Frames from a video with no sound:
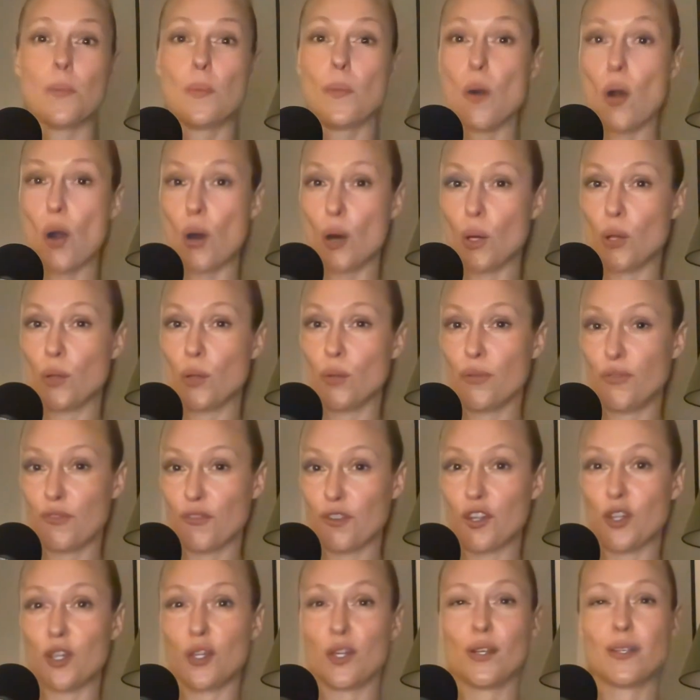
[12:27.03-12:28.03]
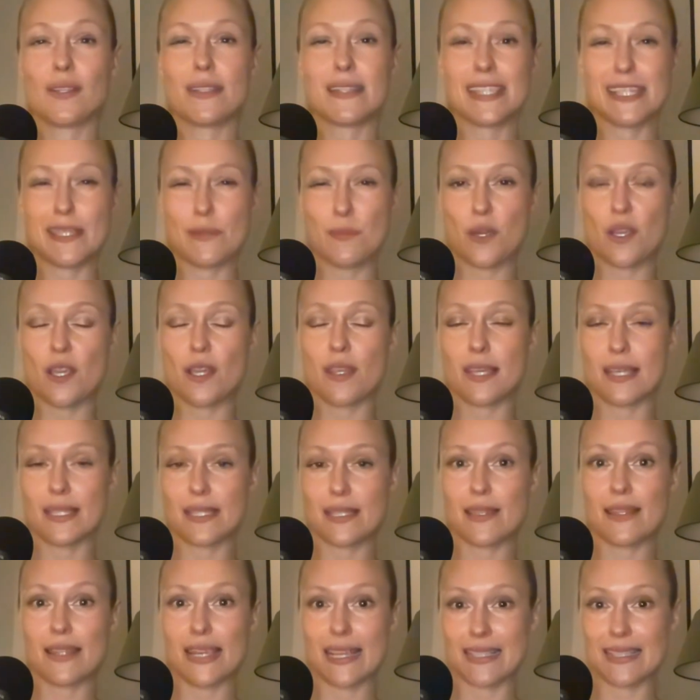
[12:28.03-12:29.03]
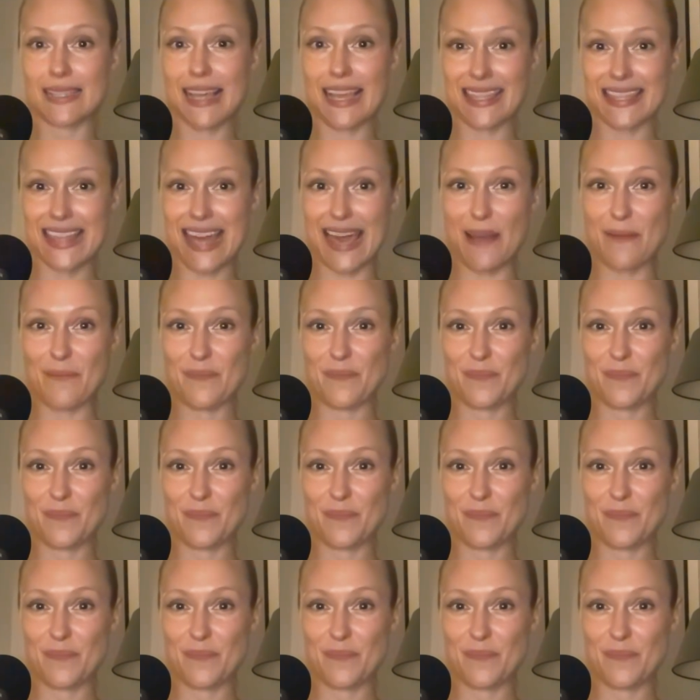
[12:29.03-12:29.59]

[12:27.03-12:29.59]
whole foods, smoothies, and things like that.